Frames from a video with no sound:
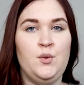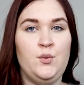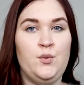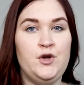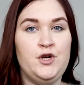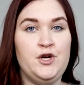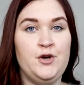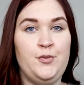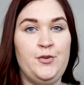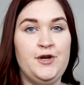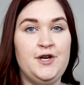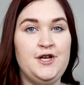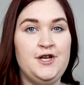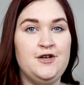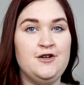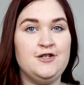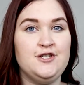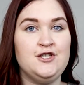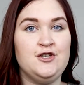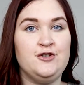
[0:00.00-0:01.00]
When you're putting
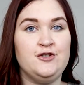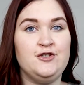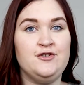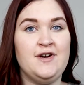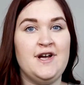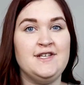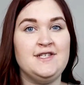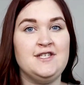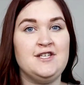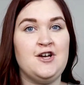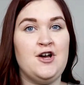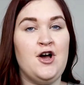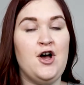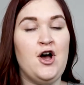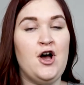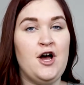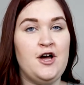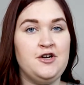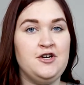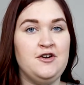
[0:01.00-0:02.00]
your shoulder rest
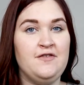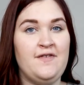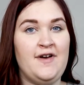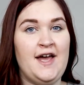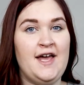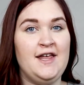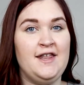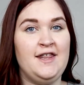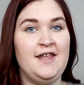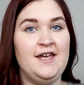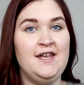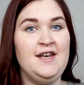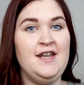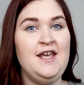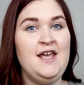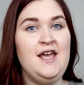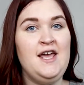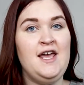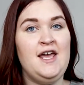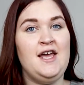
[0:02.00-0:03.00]
on your
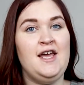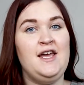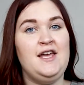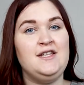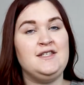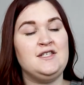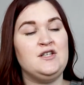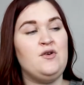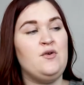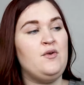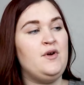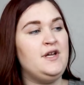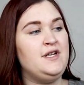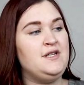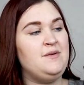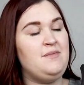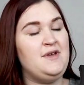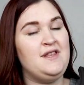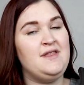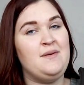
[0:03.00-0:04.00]
violin, it's
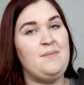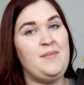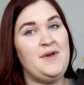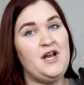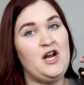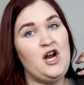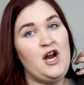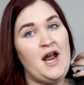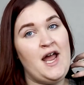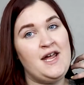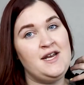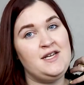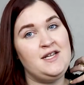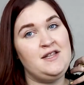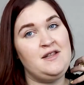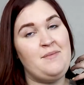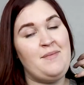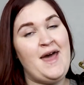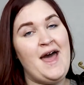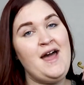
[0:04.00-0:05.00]
going to be the bigger end
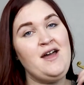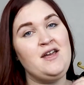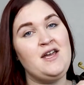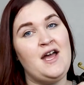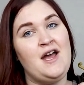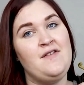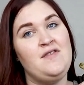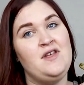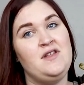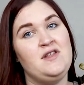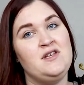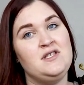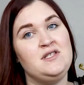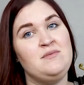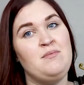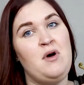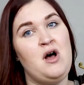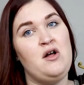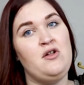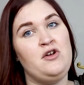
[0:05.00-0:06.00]
in the back and then the
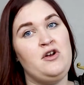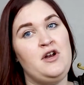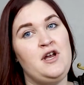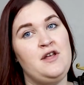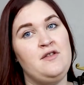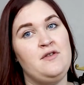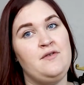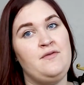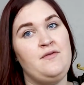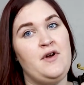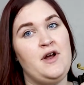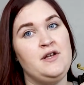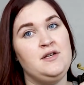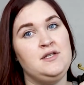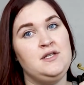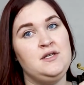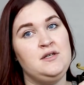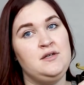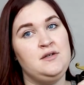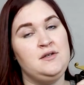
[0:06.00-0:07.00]
smaller in the
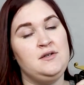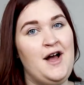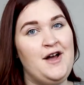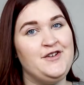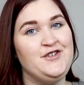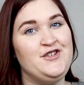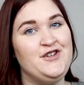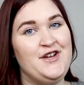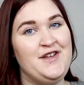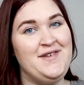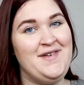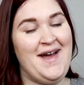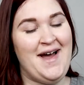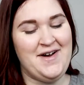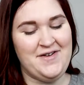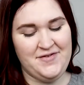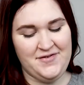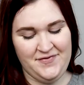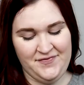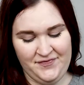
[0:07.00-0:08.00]
front. I'll show you
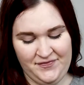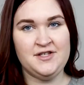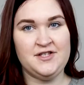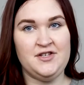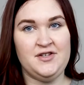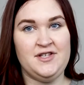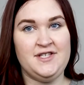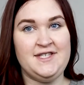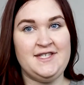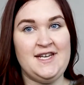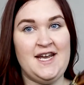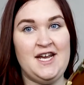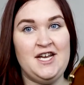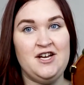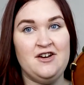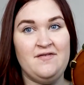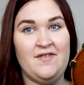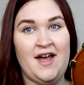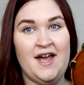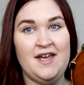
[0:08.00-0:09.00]
how. So let's
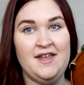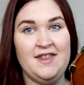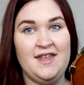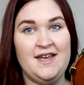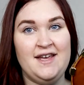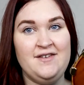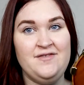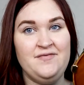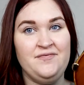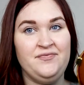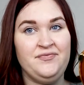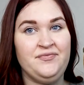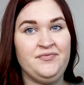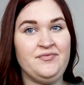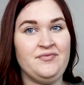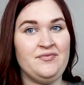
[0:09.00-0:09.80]
take your violin